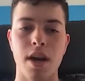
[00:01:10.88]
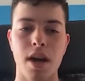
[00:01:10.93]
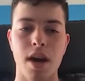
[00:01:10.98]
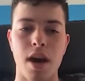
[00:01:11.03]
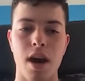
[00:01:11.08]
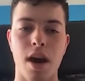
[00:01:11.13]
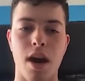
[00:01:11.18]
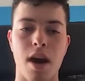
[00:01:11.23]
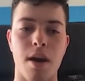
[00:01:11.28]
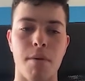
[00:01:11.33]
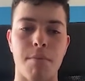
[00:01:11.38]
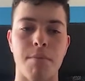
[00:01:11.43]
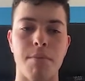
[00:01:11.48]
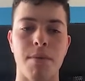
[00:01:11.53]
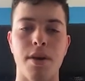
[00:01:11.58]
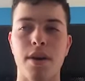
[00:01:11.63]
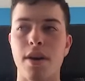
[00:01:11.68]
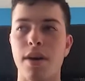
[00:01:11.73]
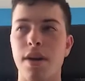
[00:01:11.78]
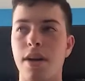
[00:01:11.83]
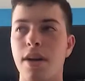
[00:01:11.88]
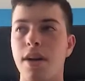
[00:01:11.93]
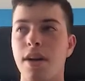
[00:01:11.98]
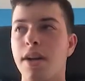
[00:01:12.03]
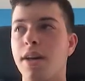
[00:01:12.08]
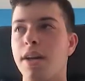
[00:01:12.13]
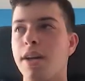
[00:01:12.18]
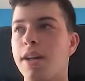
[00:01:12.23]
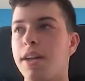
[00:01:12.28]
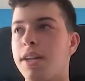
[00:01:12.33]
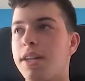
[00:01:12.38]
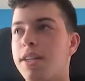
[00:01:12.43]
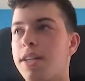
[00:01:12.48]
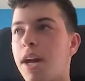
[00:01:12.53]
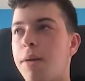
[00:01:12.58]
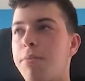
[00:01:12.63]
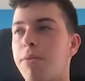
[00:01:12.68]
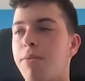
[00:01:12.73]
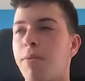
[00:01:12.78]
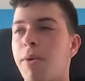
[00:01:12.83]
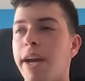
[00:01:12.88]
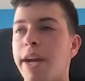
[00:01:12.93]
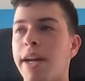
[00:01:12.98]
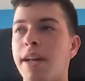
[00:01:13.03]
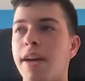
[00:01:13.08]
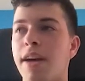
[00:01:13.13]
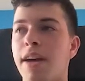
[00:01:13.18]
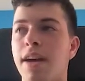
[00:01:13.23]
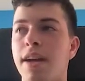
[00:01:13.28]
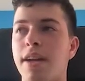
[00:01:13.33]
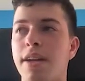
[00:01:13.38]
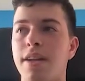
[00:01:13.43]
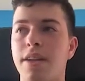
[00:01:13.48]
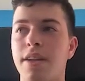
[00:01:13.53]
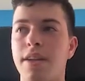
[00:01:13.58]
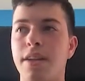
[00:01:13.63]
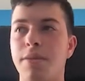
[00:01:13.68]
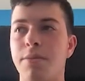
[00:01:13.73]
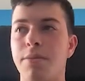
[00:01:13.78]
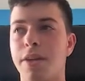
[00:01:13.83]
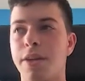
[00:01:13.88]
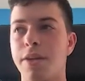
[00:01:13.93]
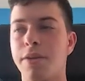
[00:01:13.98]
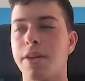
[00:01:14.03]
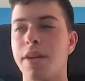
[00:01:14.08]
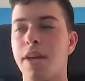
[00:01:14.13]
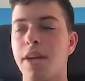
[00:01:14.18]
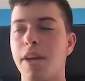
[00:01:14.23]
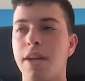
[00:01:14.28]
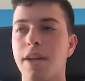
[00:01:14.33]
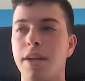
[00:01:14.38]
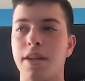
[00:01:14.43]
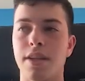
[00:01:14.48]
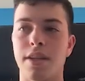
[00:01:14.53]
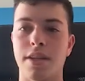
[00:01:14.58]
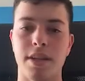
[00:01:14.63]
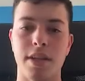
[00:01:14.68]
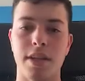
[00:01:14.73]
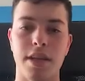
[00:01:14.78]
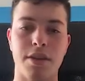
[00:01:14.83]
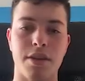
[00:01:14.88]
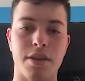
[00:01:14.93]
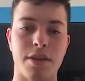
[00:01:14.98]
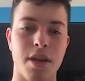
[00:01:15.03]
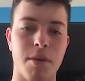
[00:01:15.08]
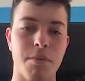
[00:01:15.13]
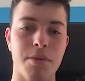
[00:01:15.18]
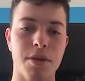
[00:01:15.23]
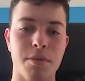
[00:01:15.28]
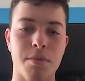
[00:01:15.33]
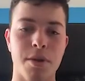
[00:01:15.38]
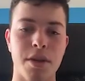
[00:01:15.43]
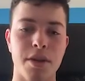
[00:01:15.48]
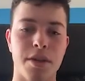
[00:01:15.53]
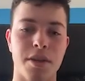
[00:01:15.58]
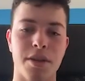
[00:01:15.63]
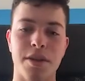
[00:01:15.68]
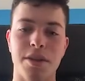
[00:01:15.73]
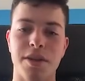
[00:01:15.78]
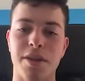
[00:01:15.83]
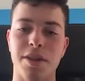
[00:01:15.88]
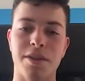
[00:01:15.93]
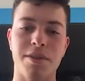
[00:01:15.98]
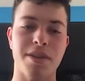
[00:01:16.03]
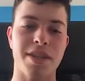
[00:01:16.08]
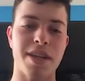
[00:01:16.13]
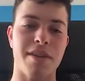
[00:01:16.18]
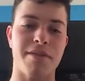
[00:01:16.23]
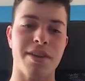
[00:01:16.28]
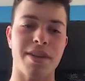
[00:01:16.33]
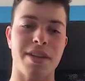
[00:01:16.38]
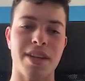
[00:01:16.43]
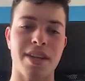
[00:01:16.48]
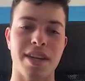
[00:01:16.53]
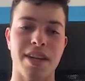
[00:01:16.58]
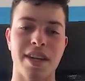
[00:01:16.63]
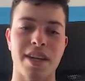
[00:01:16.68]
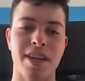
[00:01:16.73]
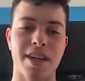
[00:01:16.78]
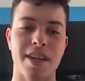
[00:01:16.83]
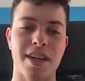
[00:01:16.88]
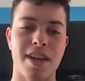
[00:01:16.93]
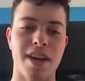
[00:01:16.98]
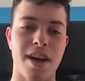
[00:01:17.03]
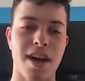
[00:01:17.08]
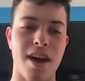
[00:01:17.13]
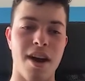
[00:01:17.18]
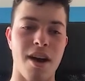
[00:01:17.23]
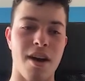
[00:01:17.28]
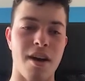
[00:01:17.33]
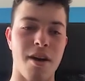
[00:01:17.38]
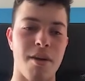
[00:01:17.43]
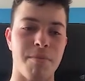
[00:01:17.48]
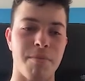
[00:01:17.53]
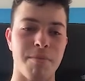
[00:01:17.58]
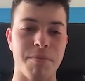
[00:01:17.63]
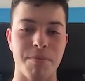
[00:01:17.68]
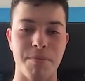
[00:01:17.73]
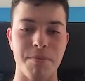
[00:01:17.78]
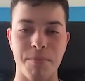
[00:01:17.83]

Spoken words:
type of way where you could either double your money or you could lose everything. And